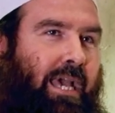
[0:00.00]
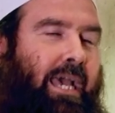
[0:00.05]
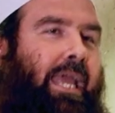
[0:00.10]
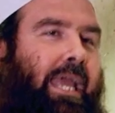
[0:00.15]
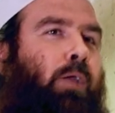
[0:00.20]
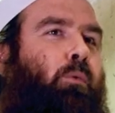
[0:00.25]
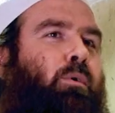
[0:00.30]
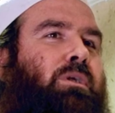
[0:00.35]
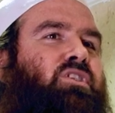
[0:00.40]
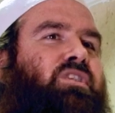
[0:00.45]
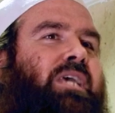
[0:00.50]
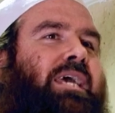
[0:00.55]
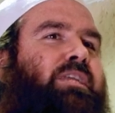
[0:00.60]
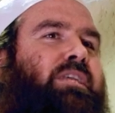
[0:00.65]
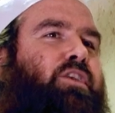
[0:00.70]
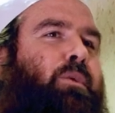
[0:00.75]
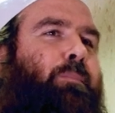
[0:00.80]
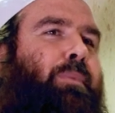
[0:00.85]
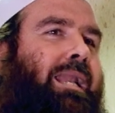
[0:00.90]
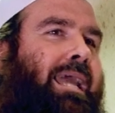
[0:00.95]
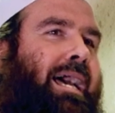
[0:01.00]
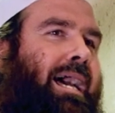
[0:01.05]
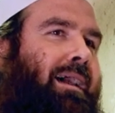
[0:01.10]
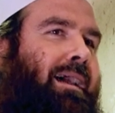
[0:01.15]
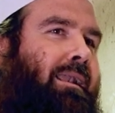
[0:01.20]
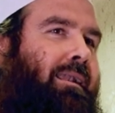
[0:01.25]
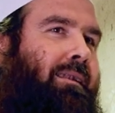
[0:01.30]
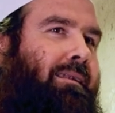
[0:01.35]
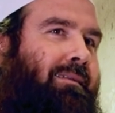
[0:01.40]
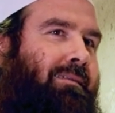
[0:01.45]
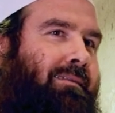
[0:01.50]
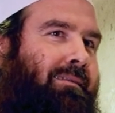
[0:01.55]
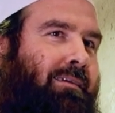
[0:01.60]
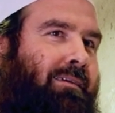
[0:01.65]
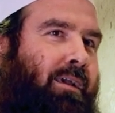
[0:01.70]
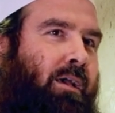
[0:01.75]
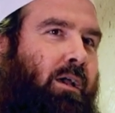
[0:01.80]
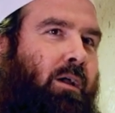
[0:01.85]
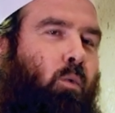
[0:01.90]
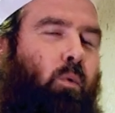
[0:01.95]
He would say to Bilal,
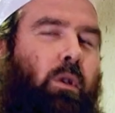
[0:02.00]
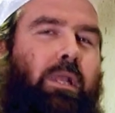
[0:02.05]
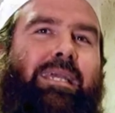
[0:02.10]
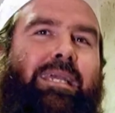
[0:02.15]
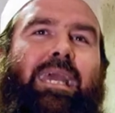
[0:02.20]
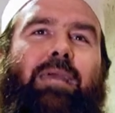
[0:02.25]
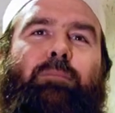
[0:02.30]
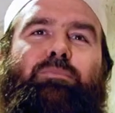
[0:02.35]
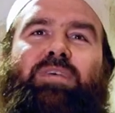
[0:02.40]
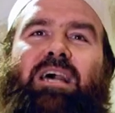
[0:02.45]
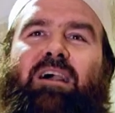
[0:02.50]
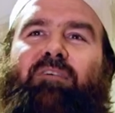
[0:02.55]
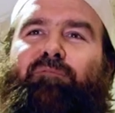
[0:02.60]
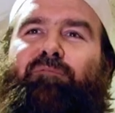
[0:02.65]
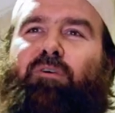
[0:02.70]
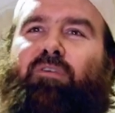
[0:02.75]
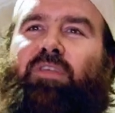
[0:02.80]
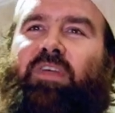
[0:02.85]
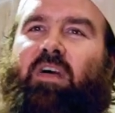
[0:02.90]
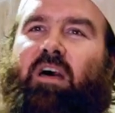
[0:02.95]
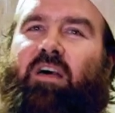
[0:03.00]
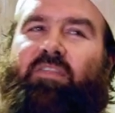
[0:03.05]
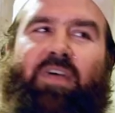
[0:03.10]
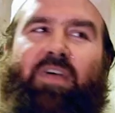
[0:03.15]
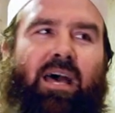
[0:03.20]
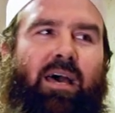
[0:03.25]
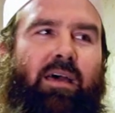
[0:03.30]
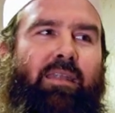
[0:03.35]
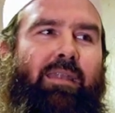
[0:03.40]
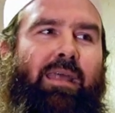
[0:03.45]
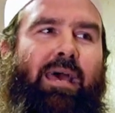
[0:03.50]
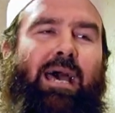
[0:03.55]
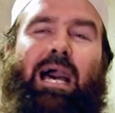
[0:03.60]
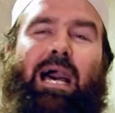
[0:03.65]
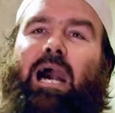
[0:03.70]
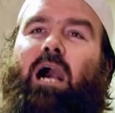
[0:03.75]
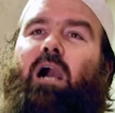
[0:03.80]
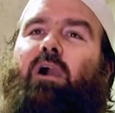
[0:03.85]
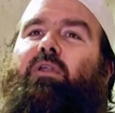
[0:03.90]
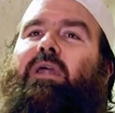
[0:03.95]
when it came time for the adhan,
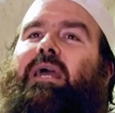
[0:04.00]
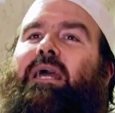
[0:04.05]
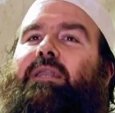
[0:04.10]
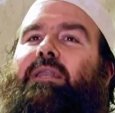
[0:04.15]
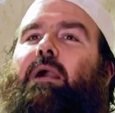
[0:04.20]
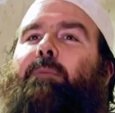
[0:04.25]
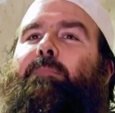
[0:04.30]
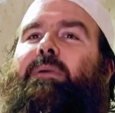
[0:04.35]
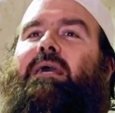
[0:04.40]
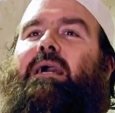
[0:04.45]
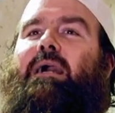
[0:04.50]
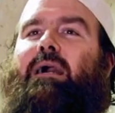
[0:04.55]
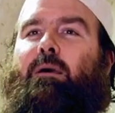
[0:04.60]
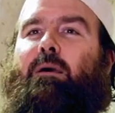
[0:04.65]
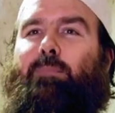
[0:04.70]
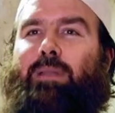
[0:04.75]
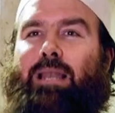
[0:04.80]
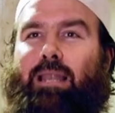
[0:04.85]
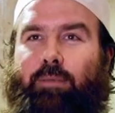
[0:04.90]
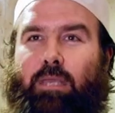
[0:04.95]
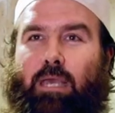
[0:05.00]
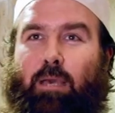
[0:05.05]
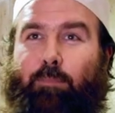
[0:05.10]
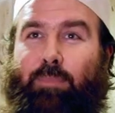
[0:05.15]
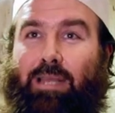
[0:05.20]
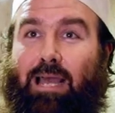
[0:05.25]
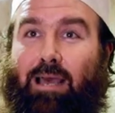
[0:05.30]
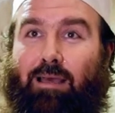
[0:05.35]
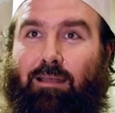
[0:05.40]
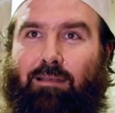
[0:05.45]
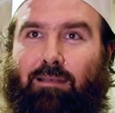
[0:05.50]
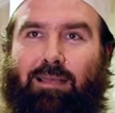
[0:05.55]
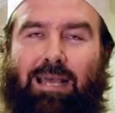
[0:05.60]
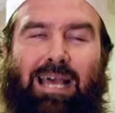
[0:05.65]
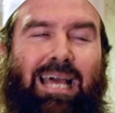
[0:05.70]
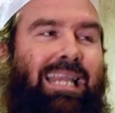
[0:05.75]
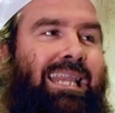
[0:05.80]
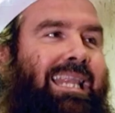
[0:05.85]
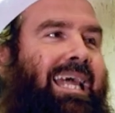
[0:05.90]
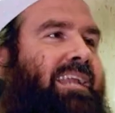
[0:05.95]

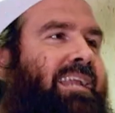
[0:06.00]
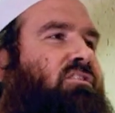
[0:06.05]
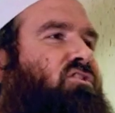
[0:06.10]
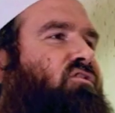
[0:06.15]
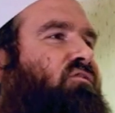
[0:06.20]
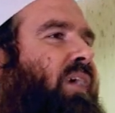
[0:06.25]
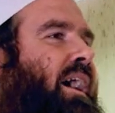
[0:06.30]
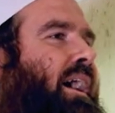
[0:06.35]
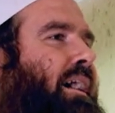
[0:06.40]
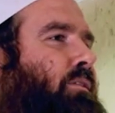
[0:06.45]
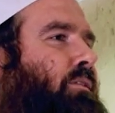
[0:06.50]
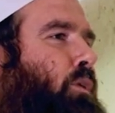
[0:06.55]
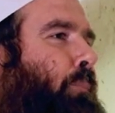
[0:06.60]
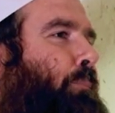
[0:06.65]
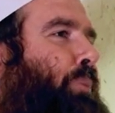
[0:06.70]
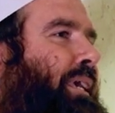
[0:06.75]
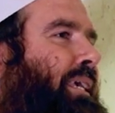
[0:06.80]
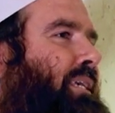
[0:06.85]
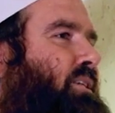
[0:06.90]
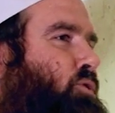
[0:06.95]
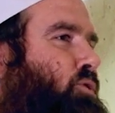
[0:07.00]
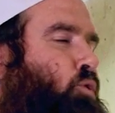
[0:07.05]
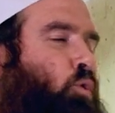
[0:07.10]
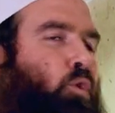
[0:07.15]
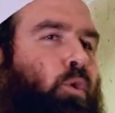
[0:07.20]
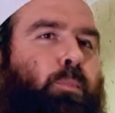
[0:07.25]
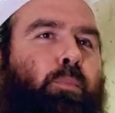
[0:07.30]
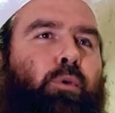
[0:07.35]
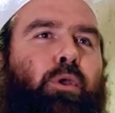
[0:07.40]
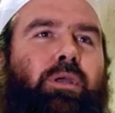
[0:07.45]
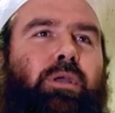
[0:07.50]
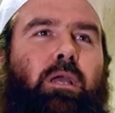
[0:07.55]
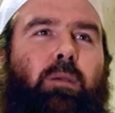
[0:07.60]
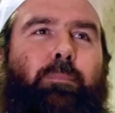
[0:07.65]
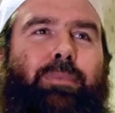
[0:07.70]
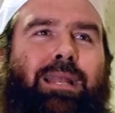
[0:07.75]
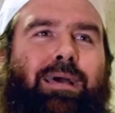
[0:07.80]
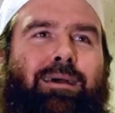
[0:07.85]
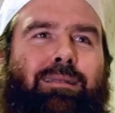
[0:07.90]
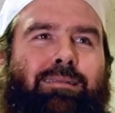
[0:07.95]
let us find the peace through the prayer, ya
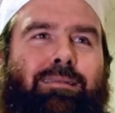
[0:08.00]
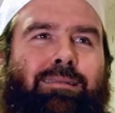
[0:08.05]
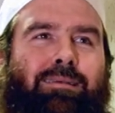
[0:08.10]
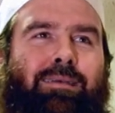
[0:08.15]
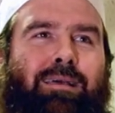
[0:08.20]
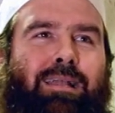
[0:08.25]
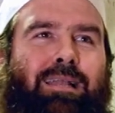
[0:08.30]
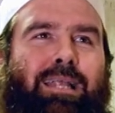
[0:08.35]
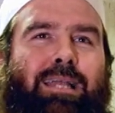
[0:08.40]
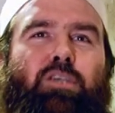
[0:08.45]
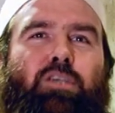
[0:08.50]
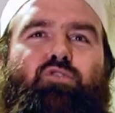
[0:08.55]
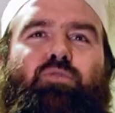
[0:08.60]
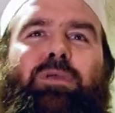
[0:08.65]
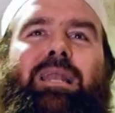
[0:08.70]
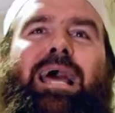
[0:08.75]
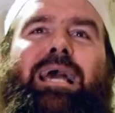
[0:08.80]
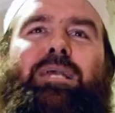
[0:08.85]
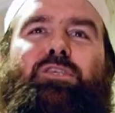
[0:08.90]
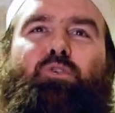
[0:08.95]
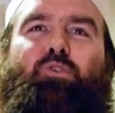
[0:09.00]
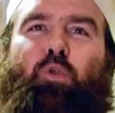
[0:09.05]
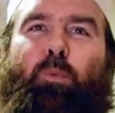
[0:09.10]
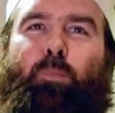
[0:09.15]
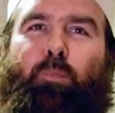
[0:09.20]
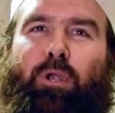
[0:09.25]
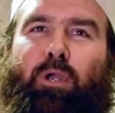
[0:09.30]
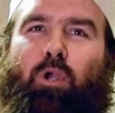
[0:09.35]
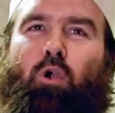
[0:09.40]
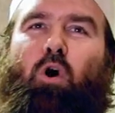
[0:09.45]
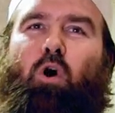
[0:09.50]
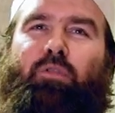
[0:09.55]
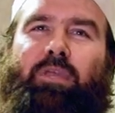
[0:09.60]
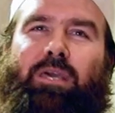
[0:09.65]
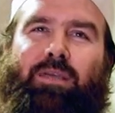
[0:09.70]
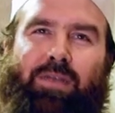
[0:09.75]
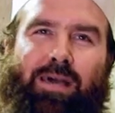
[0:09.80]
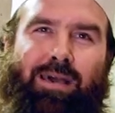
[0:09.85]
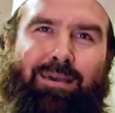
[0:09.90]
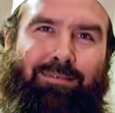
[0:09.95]
Bilal. Let us relax through the prayer. Call the
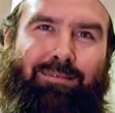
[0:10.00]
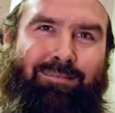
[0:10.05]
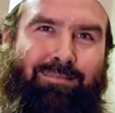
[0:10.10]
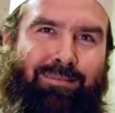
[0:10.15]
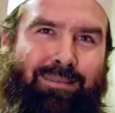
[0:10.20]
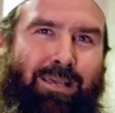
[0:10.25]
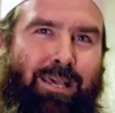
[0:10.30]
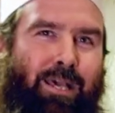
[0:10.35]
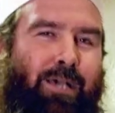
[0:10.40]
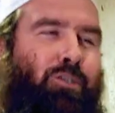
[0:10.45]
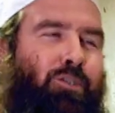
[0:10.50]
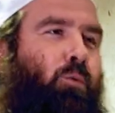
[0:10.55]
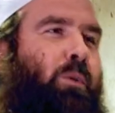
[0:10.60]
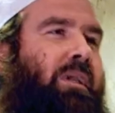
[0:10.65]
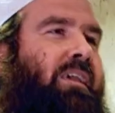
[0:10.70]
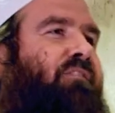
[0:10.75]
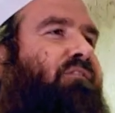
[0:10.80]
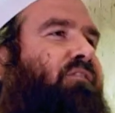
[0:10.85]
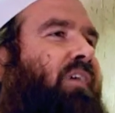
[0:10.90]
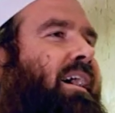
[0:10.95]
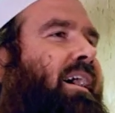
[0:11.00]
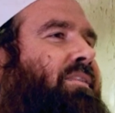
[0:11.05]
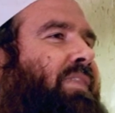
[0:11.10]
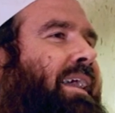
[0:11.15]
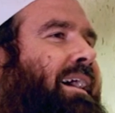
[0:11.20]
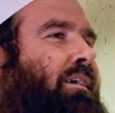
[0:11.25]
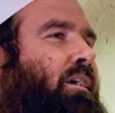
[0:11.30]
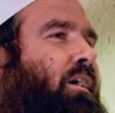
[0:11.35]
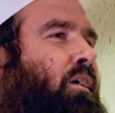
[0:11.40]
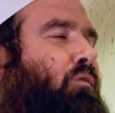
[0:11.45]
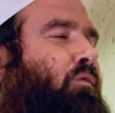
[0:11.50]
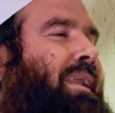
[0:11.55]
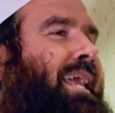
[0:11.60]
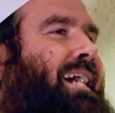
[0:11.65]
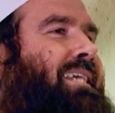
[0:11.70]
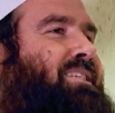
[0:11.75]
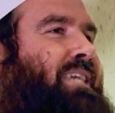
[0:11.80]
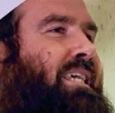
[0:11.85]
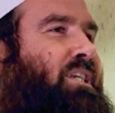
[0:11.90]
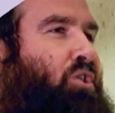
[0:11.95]
adhan. So we can find that
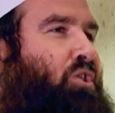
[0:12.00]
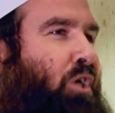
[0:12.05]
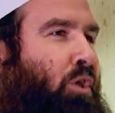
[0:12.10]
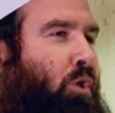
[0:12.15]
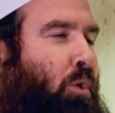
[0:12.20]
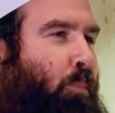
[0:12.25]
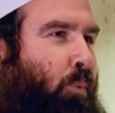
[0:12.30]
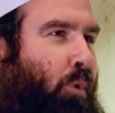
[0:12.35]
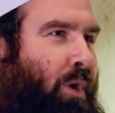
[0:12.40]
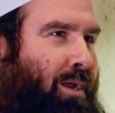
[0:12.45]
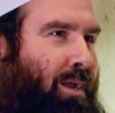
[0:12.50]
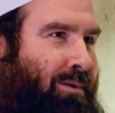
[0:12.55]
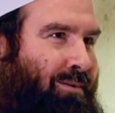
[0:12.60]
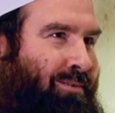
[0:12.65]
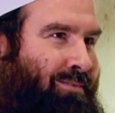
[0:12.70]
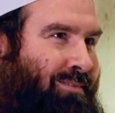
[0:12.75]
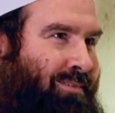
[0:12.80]
relaxation in the prayer.